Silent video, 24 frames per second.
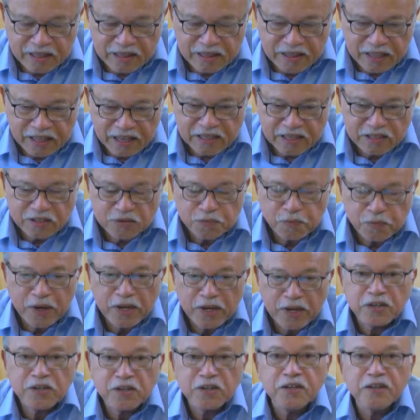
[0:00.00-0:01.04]
take
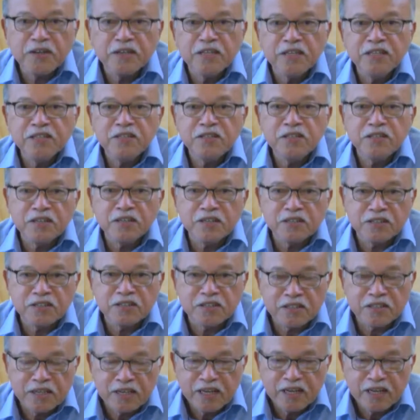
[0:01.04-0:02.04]
special interest